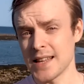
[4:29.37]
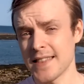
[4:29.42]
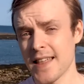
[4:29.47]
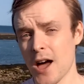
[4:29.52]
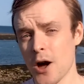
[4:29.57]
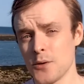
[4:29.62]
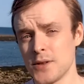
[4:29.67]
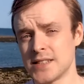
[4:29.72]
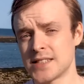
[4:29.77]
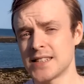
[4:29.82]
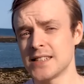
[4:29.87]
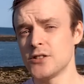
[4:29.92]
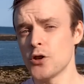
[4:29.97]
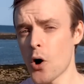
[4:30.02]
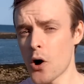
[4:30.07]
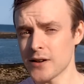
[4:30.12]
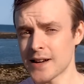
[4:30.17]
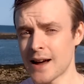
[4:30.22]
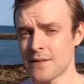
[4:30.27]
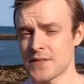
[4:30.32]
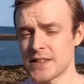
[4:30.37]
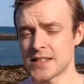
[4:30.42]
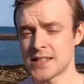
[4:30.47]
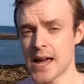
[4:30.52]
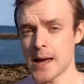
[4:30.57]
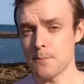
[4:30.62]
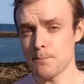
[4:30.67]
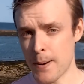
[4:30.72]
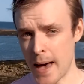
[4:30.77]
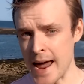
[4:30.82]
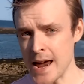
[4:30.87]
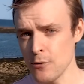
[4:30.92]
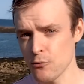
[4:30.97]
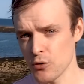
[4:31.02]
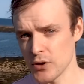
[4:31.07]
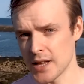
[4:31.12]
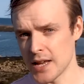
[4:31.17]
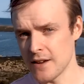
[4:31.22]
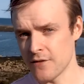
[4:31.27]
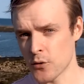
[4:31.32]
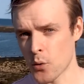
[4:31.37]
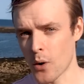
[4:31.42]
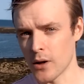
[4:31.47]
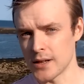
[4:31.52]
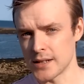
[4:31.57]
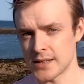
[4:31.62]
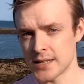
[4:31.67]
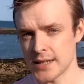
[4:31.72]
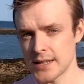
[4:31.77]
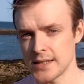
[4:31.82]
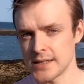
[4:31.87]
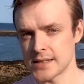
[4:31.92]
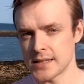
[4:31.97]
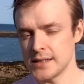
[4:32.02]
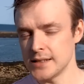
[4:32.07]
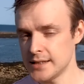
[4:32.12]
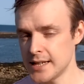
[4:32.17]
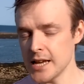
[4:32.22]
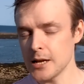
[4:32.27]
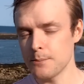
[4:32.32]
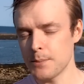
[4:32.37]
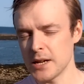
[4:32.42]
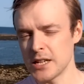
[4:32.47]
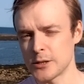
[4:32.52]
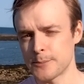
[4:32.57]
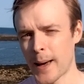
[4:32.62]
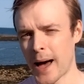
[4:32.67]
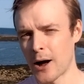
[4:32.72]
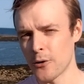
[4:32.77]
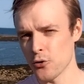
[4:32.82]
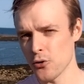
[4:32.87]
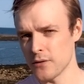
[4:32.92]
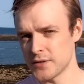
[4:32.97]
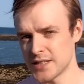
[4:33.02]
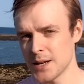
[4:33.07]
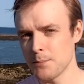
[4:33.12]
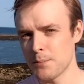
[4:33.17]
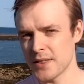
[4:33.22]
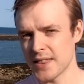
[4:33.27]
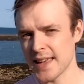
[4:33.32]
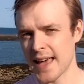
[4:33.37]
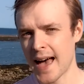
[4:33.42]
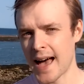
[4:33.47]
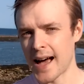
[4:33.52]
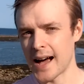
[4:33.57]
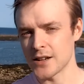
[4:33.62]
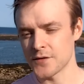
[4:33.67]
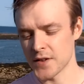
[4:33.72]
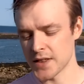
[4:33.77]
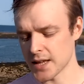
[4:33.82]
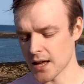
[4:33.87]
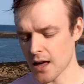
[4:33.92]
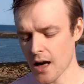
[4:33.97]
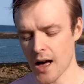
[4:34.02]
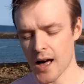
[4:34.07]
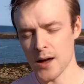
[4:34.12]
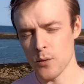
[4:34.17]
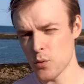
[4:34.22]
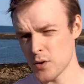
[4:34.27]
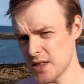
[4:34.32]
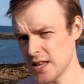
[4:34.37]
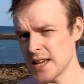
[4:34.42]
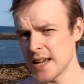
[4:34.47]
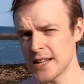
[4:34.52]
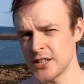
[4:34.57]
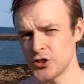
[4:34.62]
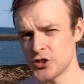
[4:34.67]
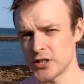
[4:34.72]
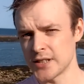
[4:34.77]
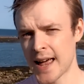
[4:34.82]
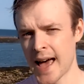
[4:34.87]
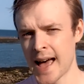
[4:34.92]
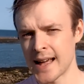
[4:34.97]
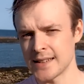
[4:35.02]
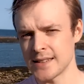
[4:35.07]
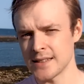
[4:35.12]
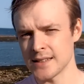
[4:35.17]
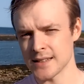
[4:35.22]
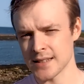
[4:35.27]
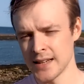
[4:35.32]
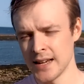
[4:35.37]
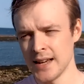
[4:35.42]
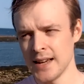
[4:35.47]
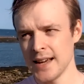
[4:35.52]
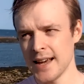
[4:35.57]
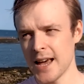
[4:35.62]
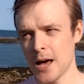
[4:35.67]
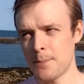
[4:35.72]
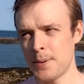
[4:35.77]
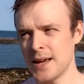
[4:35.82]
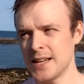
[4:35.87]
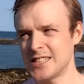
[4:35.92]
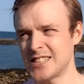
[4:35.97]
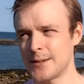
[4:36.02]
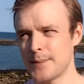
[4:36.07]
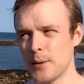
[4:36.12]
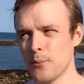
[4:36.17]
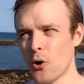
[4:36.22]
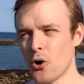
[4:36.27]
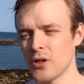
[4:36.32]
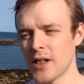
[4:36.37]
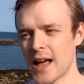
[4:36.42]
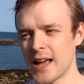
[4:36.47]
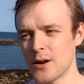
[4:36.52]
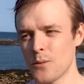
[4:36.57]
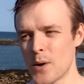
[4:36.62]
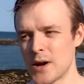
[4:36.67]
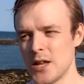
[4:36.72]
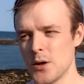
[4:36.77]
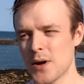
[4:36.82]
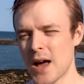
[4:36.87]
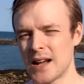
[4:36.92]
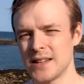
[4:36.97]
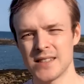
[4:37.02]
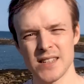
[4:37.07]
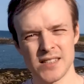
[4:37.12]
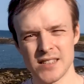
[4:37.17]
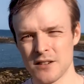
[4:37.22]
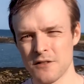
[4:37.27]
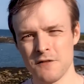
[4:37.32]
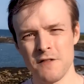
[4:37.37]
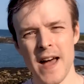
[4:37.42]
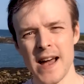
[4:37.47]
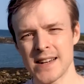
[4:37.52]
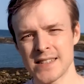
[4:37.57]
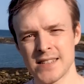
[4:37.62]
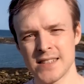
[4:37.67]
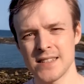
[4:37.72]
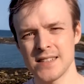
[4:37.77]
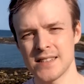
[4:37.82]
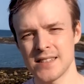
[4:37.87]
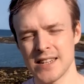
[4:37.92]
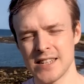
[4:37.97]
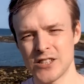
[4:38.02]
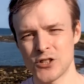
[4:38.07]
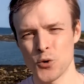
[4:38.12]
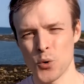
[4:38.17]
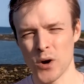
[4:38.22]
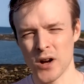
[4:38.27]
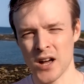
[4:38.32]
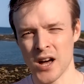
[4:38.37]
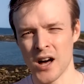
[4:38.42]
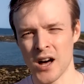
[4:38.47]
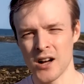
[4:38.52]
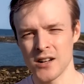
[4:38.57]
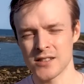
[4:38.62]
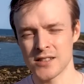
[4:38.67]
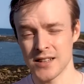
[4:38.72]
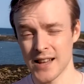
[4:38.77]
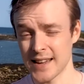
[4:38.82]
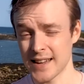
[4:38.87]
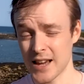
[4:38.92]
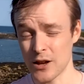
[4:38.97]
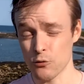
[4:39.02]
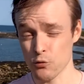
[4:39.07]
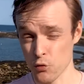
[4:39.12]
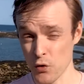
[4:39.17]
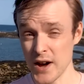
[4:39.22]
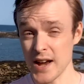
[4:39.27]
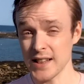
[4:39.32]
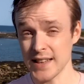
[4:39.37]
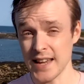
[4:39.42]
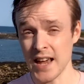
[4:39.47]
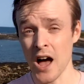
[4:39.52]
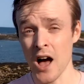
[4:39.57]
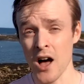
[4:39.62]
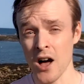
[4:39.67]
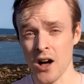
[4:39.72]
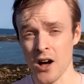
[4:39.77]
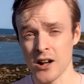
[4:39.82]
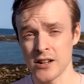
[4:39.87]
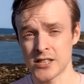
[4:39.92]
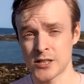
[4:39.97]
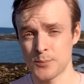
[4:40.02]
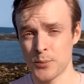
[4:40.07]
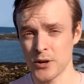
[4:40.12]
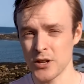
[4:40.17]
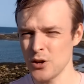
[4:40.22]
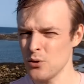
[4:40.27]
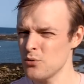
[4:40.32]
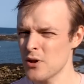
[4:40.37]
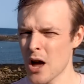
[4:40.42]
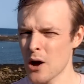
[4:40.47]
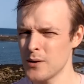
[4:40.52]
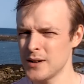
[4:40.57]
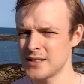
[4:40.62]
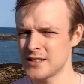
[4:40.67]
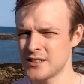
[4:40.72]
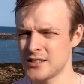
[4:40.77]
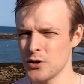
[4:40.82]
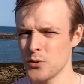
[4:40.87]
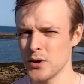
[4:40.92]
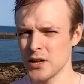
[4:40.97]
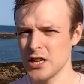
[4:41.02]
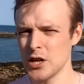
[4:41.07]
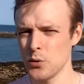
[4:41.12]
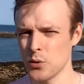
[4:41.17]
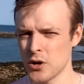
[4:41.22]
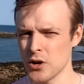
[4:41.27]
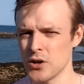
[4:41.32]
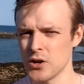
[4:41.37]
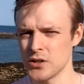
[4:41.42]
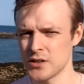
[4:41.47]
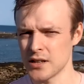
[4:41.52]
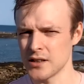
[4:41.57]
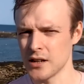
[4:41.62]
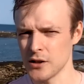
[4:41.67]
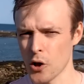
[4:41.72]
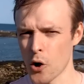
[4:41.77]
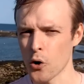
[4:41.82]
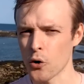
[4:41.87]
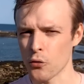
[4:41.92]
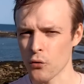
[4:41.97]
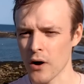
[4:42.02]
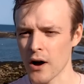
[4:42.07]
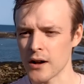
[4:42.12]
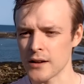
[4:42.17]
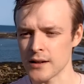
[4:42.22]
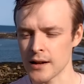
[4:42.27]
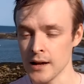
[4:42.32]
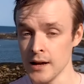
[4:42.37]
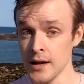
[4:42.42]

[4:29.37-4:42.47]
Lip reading: though, this did not have the same pain relief qualities that Digby's powder of sympathy had for the guy with the injured hand. It appears to be more like when you get disinfectant into a cut, like it really hurts, but you know it's doing you good in the long run.